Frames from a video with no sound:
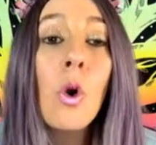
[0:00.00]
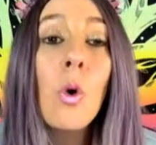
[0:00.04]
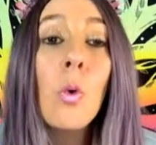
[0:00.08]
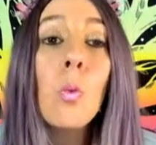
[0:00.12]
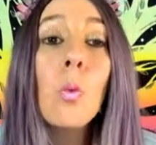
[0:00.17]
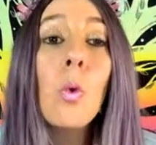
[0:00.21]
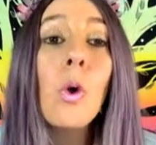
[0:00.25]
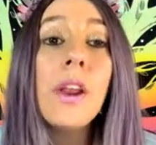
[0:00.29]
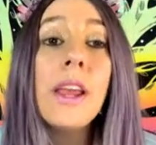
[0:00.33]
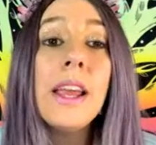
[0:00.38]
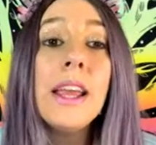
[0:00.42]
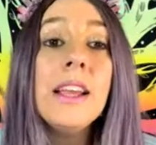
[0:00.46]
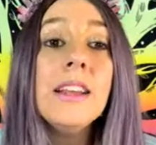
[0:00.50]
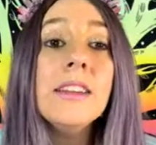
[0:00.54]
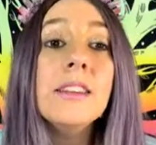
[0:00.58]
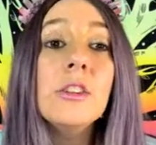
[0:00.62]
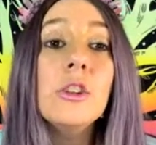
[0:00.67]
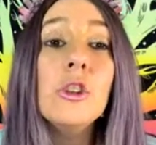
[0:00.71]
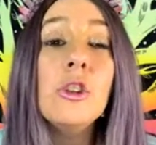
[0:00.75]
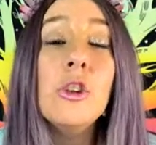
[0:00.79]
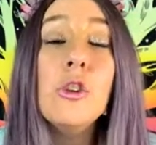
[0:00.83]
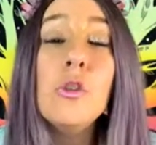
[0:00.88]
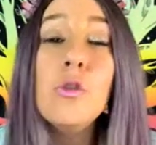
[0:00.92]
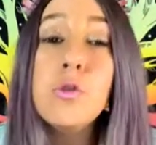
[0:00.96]
What it is
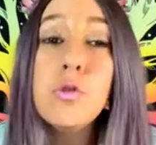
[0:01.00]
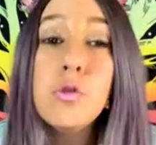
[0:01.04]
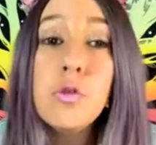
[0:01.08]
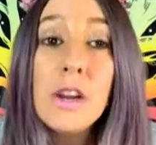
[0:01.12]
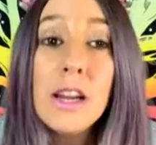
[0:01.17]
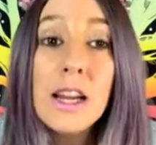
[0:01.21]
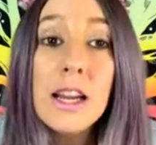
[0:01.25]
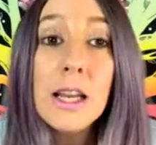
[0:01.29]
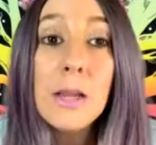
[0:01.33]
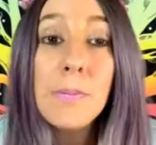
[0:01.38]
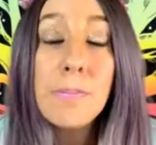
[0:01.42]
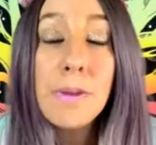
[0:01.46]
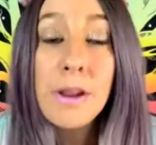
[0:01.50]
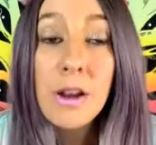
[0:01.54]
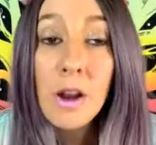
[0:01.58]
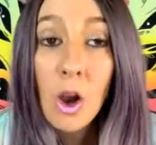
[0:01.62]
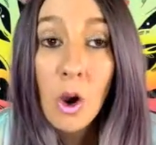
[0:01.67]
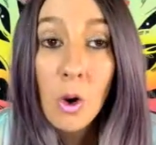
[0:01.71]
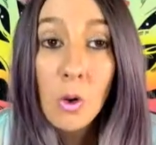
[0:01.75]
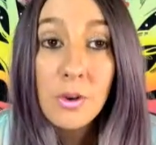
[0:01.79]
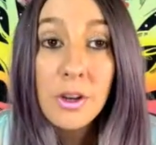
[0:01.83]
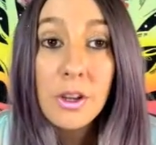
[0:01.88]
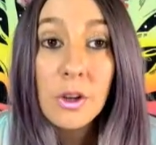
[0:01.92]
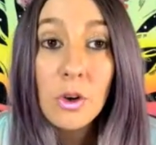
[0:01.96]
that you've really been
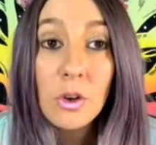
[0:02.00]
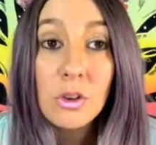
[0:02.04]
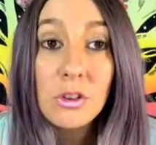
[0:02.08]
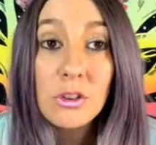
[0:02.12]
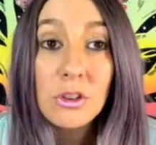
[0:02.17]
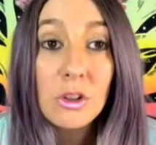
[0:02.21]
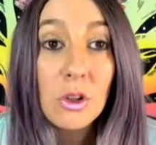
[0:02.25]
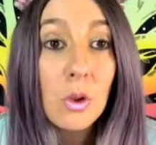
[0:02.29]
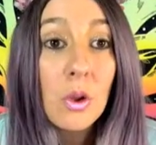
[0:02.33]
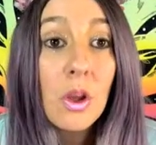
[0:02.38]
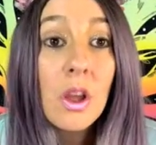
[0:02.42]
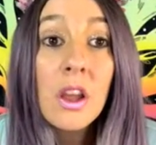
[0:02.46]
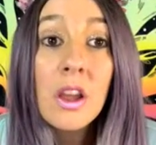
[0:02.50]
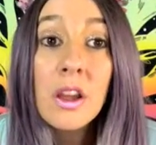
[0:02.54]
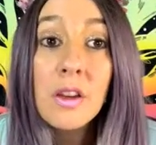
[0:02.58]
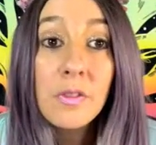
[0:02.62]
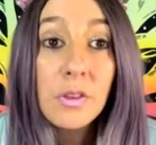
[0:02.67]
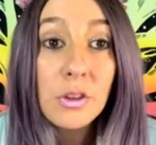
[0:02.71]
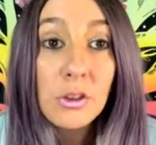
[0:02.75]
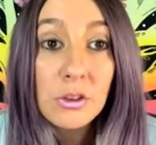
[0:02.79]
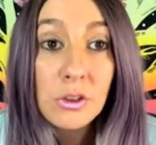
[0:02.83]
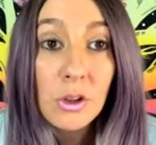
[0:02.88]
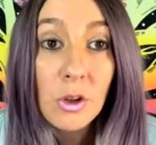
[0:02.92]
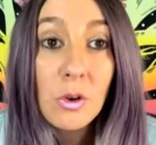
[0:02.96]
holding on to
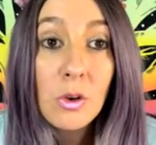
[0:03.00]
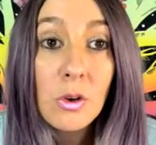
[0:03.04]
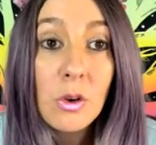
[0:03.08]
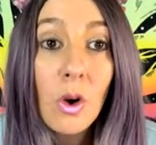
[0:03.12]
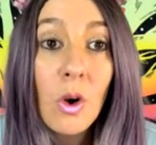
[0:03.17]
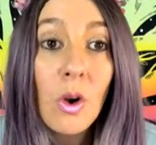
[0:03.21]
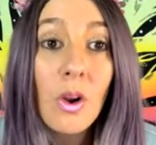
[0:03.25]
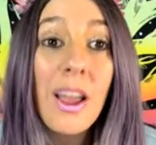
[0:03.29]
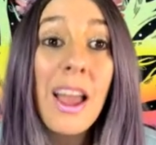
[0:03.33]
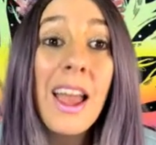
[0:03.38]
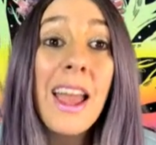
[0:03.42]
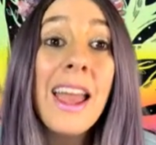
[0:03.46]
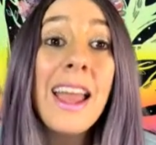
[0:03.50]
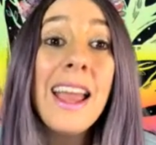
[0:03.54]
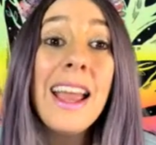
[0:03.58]
for so long